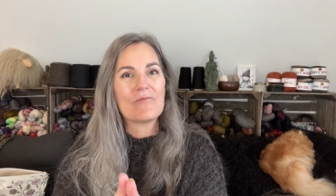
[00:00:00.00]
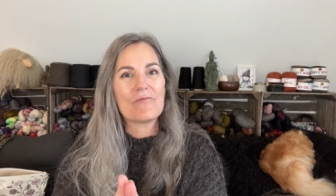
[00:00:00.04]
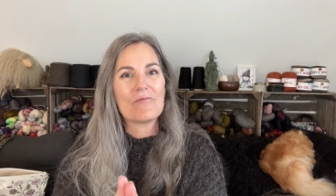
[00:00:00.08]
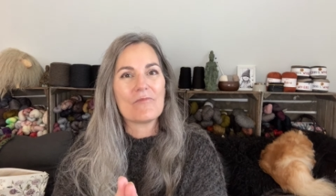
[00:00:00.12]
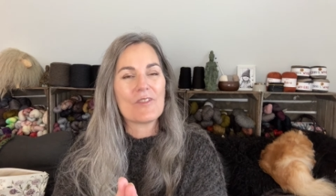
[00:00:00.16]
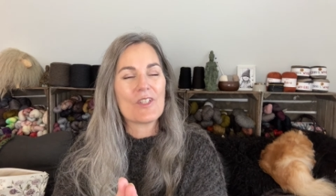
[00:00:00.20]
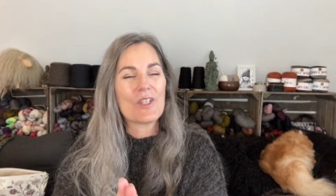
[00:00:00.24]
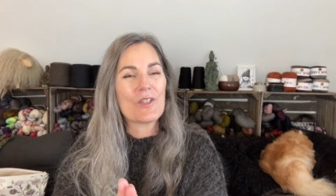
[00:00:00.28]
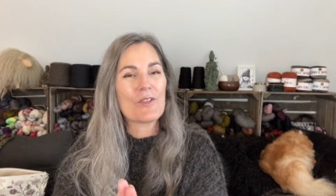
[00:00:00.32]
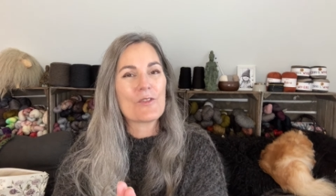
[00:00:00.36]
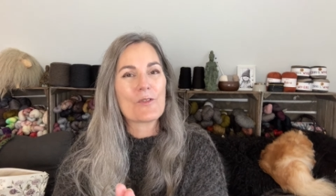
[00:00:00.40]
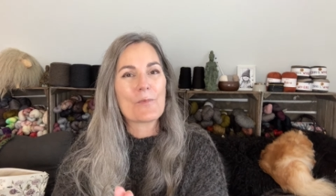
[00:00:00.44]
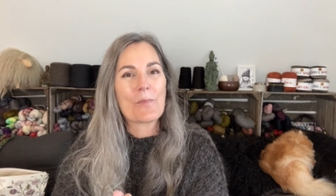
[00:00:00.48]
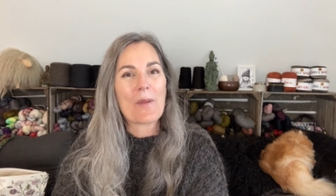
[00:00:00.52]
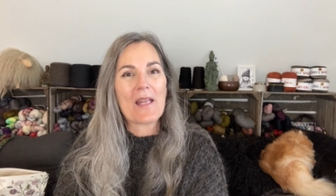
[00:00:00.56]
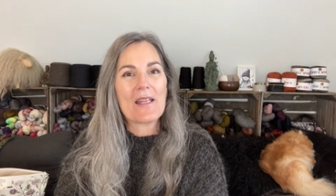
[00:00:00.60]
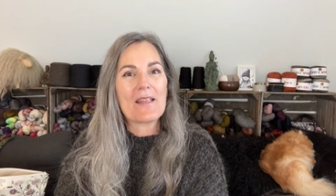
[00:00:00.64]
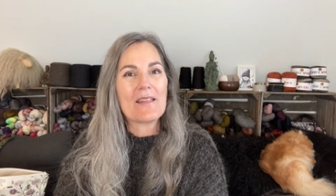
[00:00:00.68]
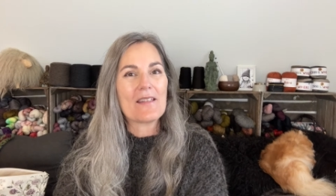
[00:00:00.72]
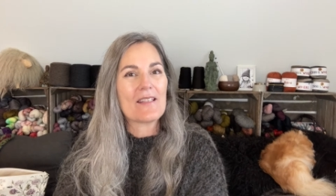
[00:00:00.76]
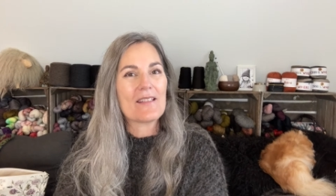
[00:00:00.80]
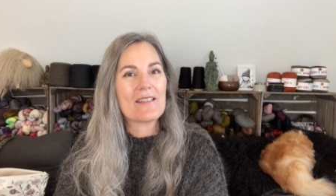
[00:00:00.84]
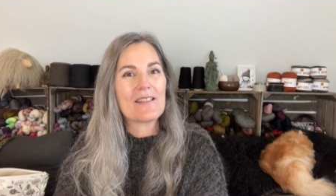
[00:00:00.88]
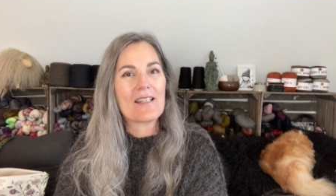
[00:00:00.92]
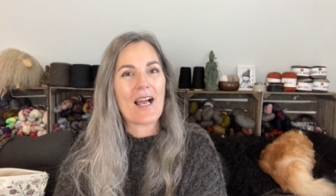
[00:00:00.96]
you
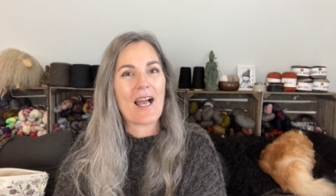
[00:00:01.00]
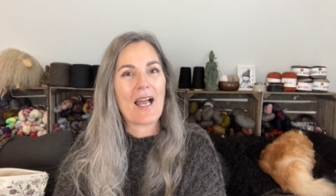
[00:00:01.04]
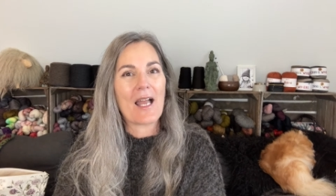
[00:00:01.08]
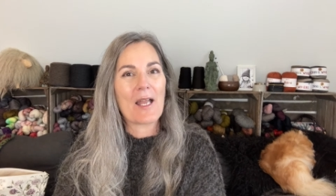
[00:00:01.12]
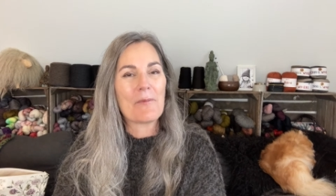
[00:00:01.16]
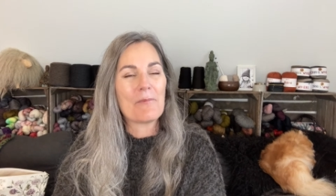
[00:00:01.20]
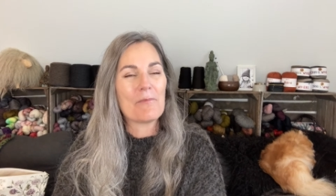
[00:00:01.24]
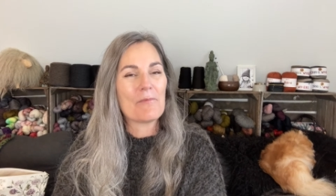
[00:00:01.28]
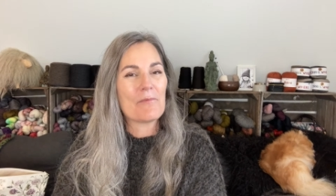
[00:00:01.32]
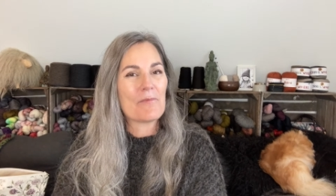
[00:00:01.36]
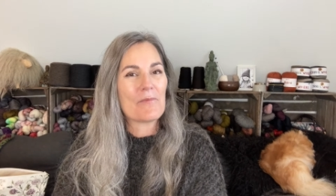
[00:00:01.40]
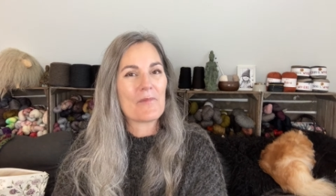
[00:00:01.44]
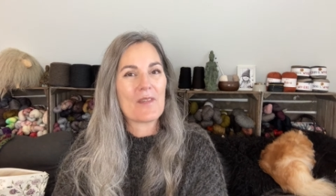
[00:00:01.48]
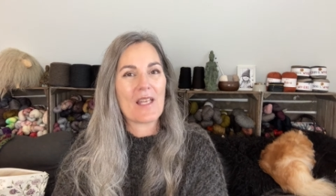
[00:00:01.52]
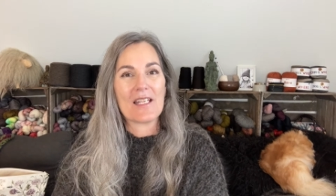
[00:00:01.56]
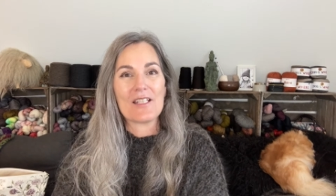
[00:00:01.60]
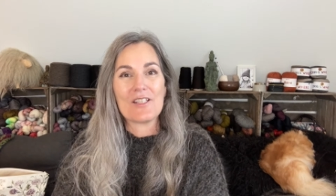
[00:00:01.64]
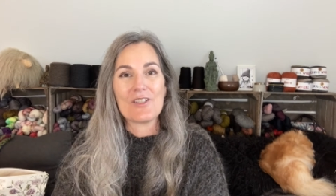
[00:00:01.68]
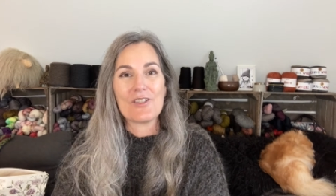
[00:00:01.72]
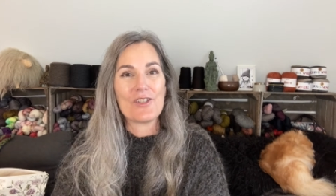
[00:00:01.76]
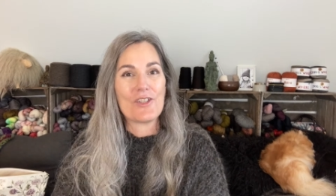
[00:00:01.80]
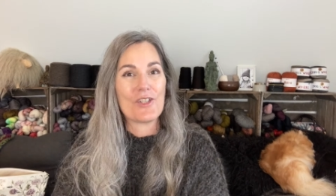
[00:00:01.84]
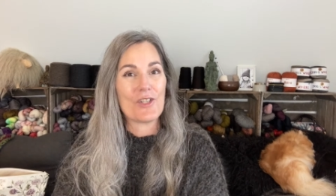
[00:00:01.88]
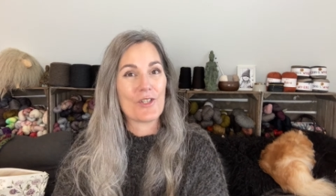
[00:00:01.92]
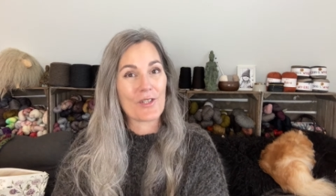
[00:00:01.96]
spend the time
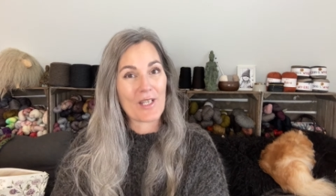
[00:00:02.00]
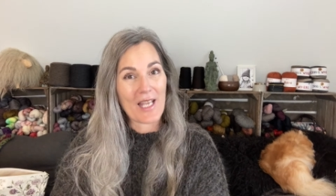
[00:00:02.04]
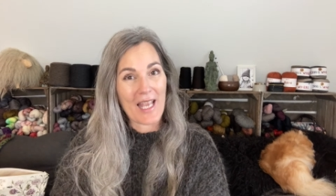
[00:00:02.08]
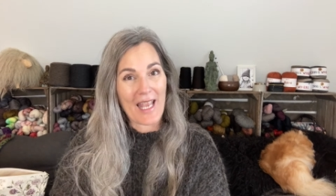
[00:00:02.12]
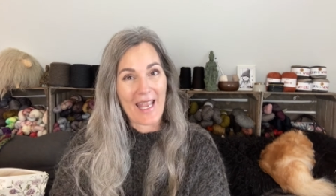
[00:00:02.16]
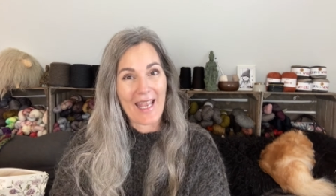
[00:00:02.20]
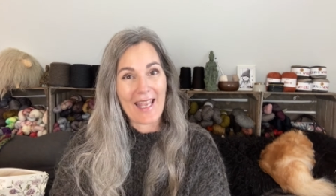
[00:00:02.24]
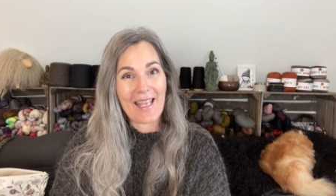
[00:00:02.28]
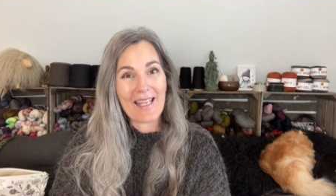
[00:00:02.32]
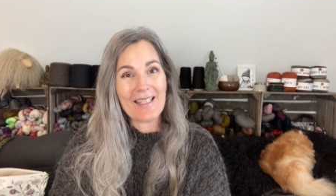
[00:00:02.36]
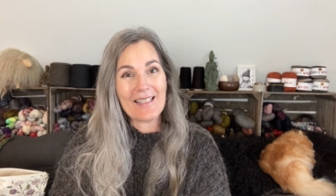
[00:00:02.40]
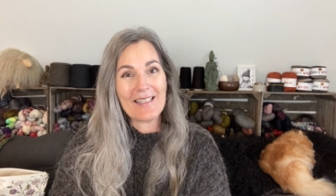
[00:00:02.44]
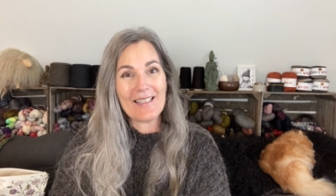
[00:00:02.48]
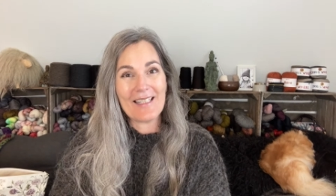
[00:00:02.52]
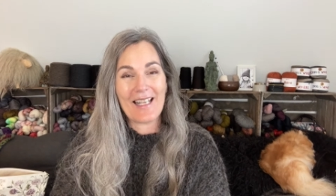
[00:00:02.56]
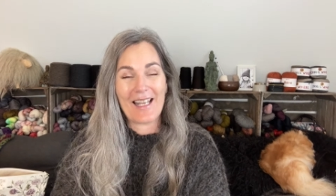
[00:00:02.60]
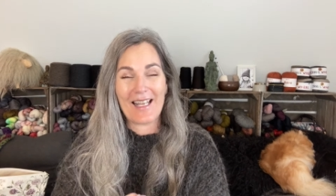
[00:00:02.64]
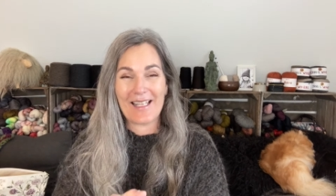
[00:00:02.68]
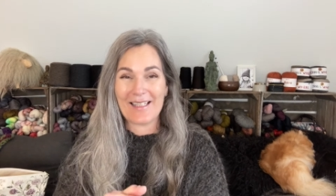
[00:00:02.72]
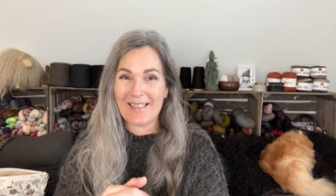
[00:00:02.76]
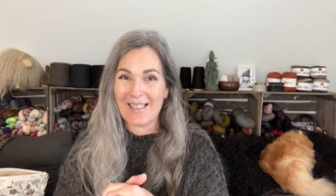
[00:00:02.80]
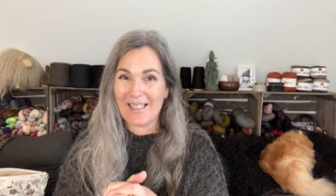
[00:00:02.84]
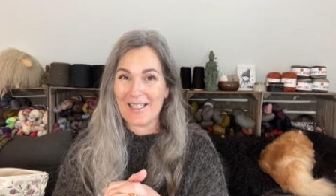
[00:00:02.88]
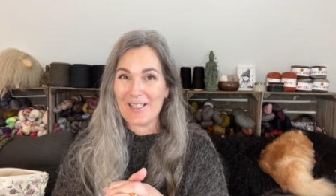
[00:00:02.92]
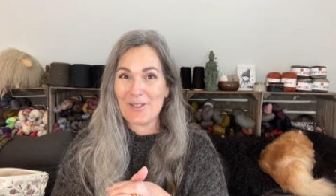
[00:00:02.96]
that you can
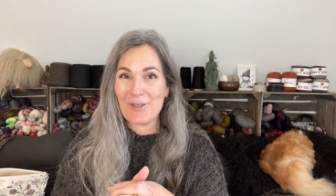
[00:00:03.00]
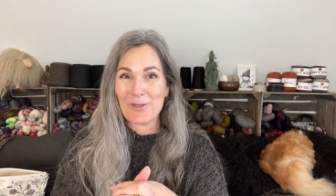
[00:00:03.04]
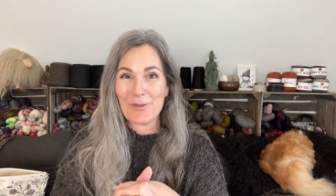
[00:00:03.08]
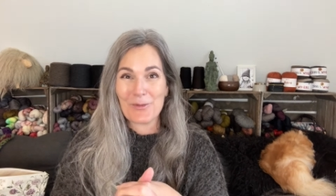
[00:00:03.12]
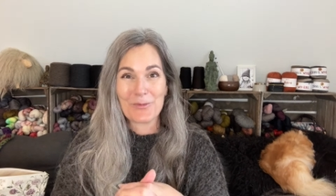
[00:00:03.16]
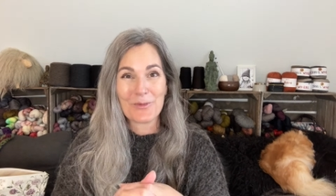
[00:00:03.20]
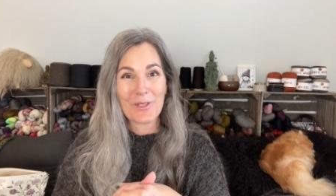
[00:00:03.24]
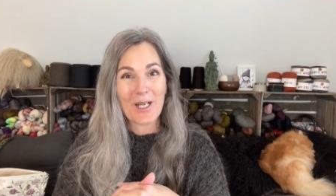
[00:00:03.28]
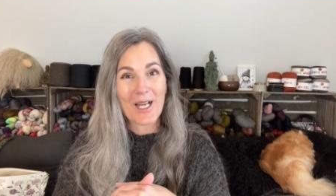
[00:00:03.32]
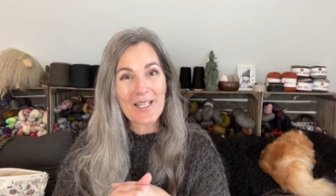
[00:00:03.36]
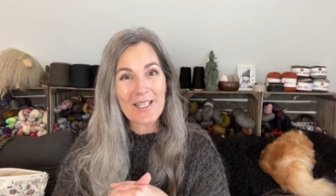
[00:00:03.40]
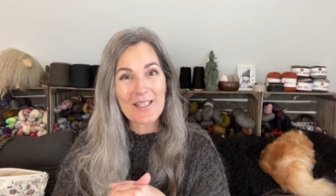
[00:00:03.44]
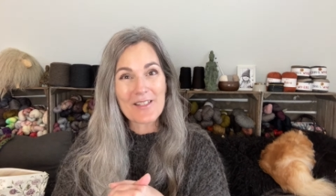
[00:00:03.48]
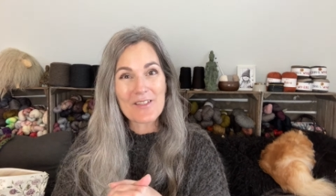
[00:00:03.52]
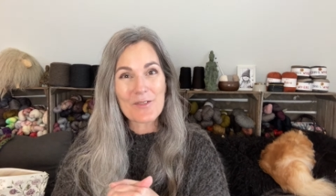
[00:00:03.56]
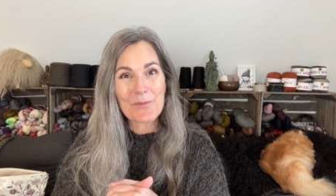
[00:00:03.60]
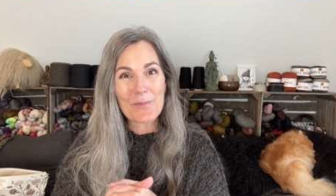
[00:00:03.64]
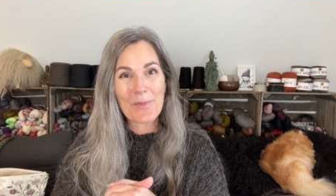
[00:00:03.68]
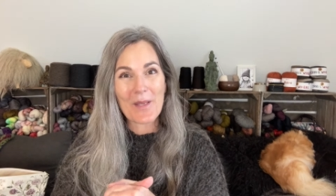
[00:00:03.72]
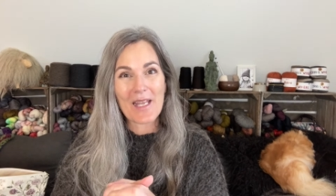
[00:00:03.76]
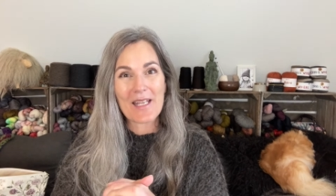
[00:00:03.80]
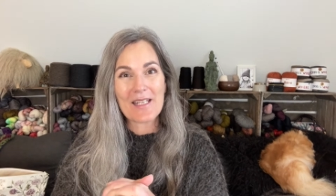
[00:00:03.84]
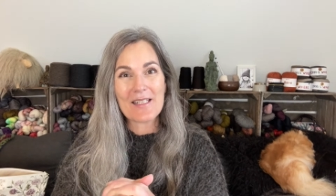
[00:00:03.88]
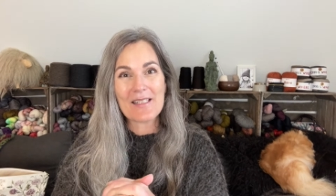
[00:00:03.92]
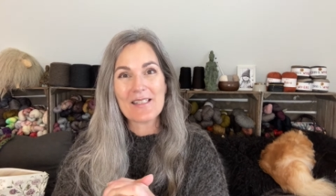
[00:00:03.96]
and that you want to
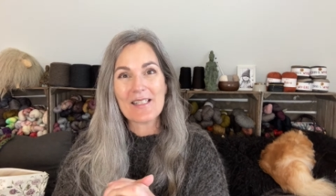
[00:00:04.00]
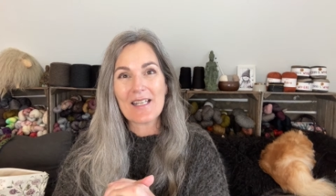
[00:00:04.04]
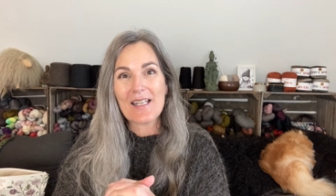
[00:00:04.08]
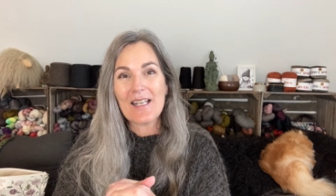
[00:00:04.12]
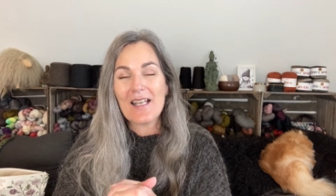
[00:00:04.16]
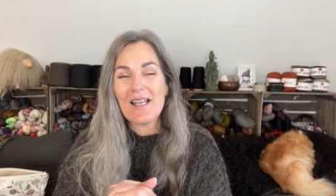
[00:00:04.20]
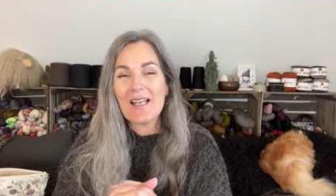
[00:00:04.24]
spend